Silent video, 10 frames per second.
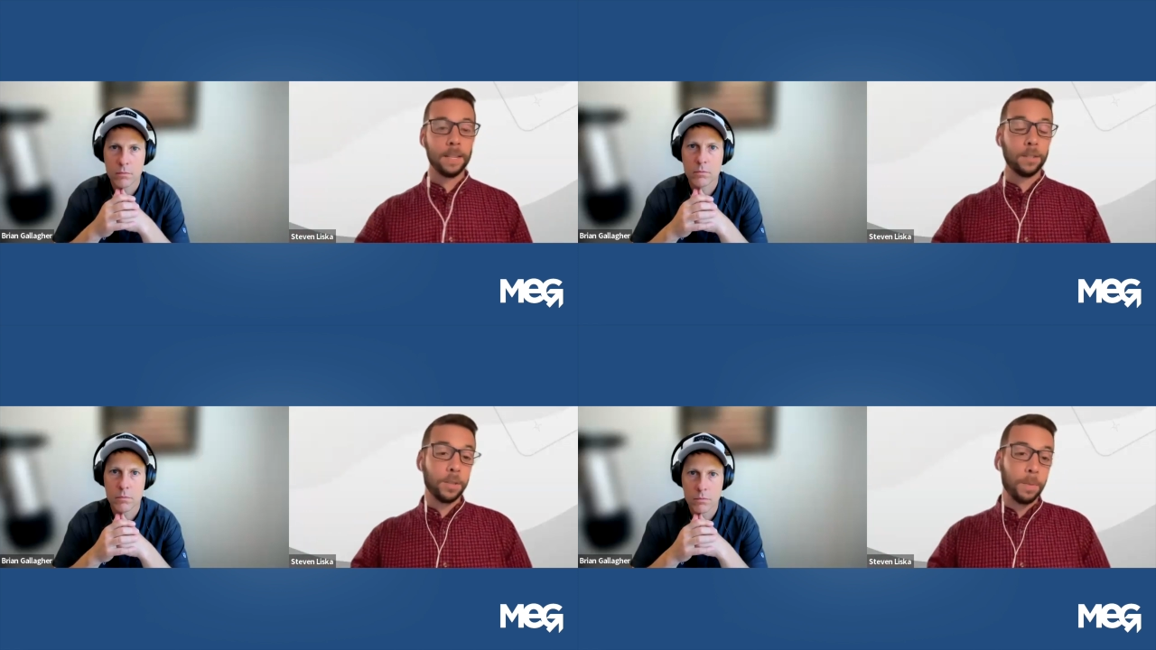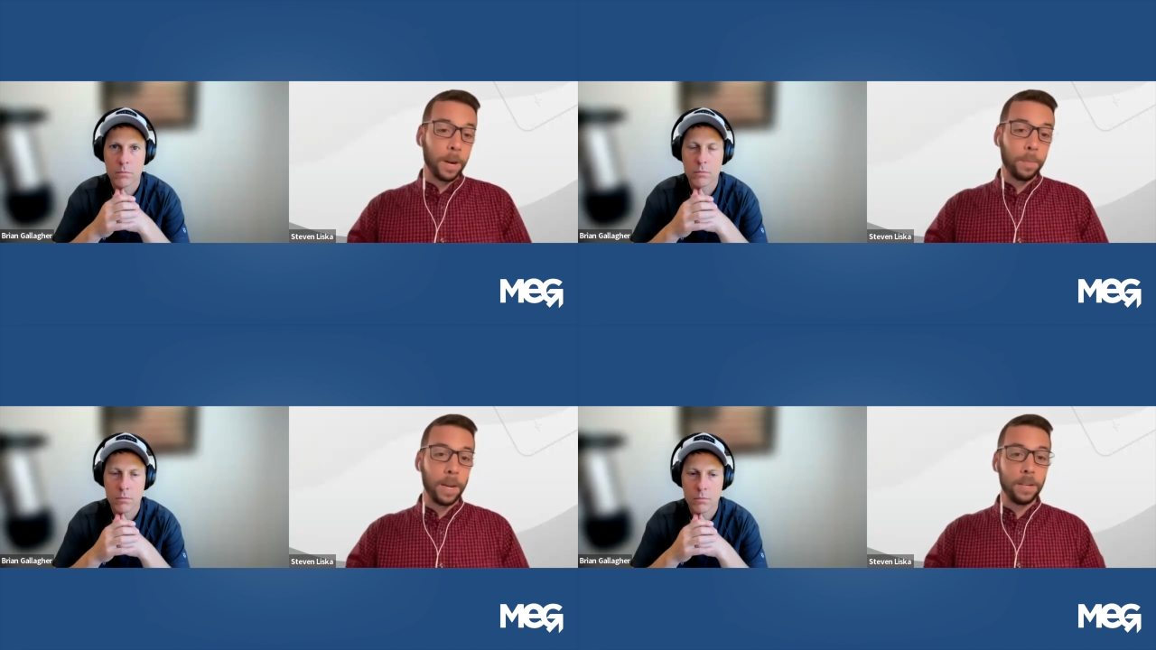Speaker 1: And so it's a
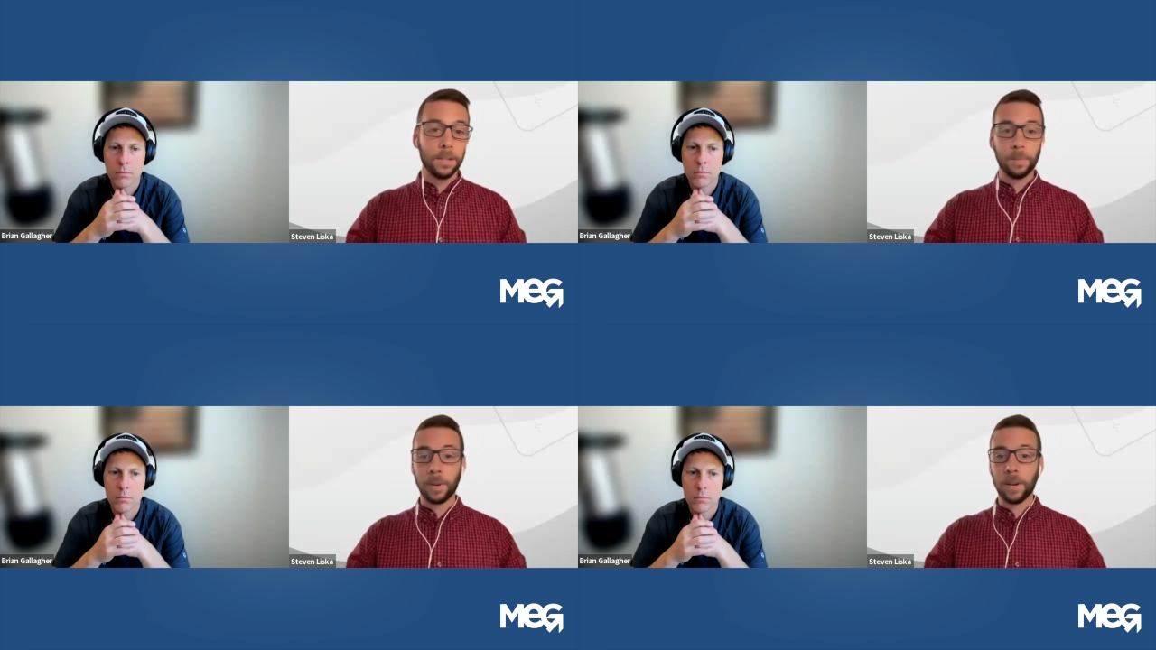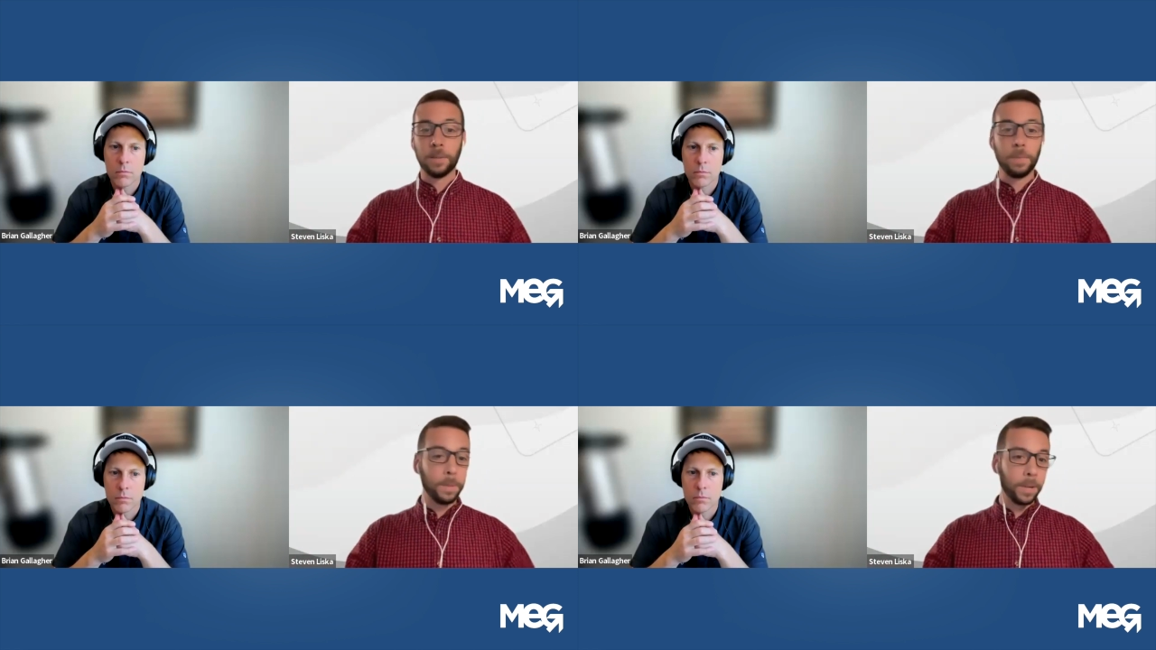better patient
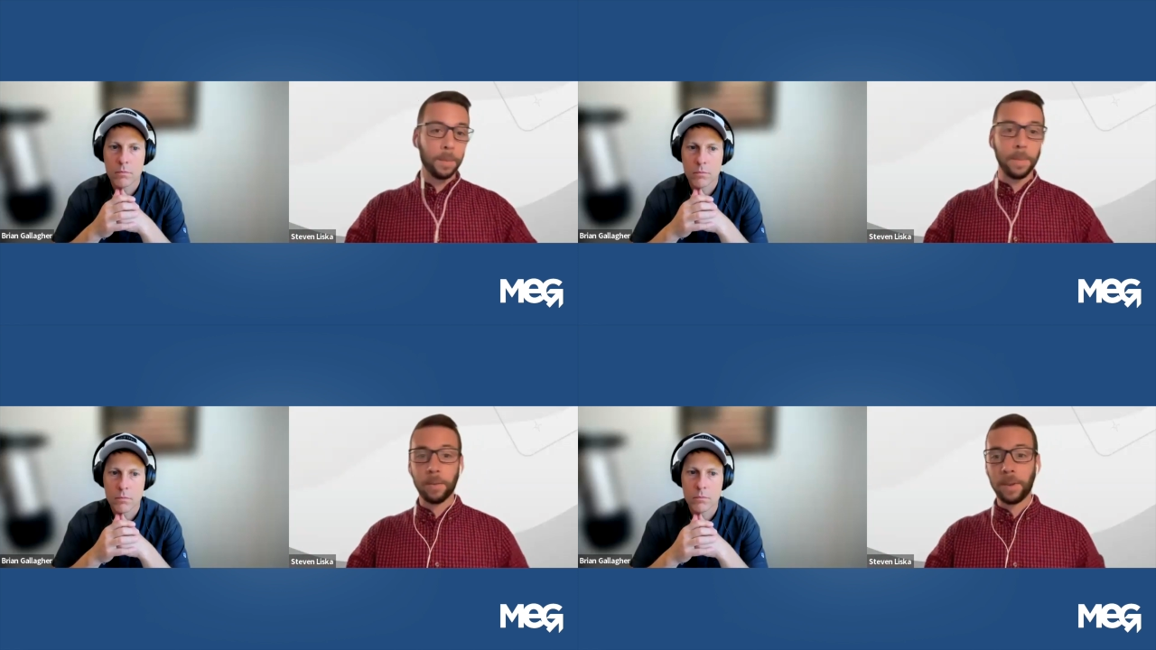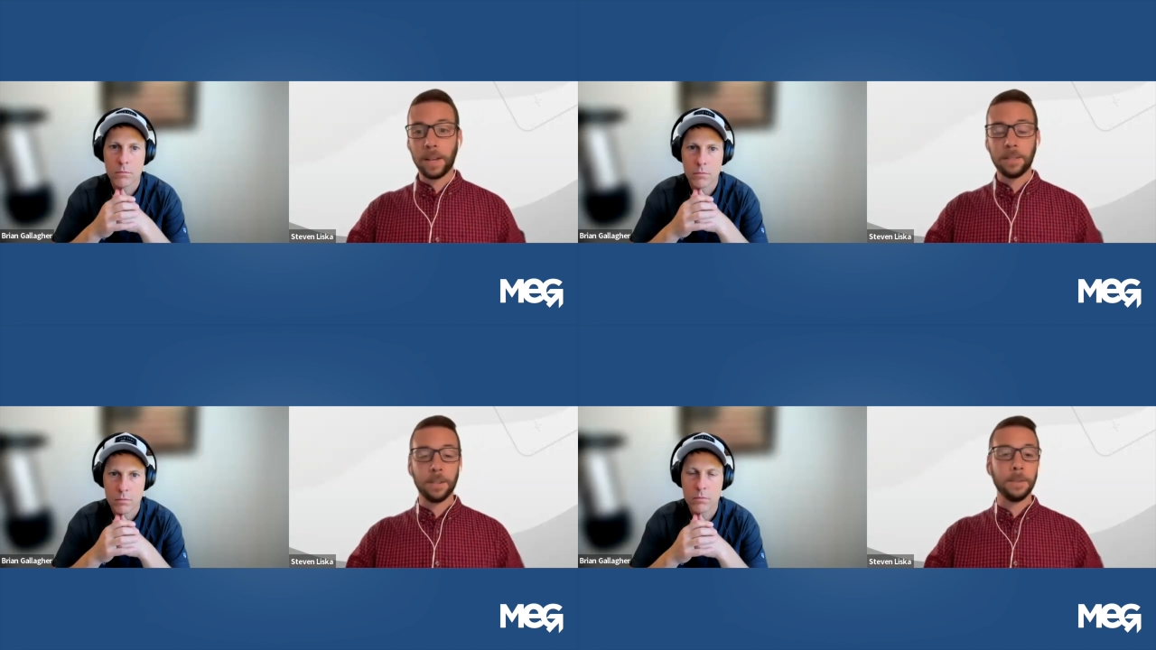experience. People are getting better
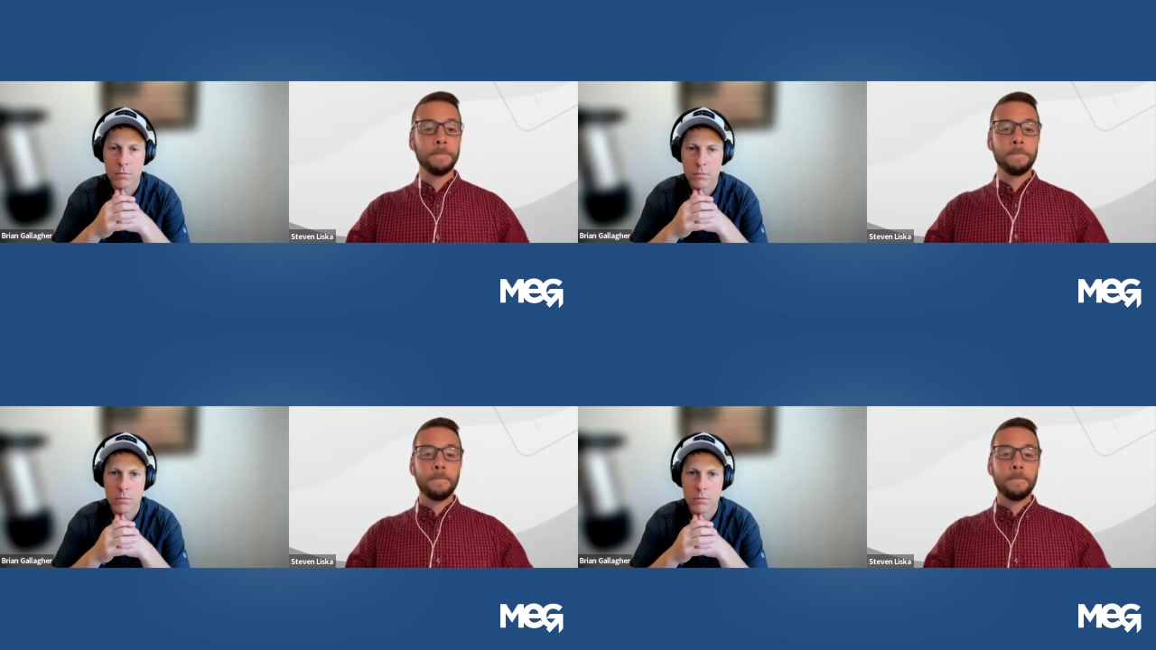faster.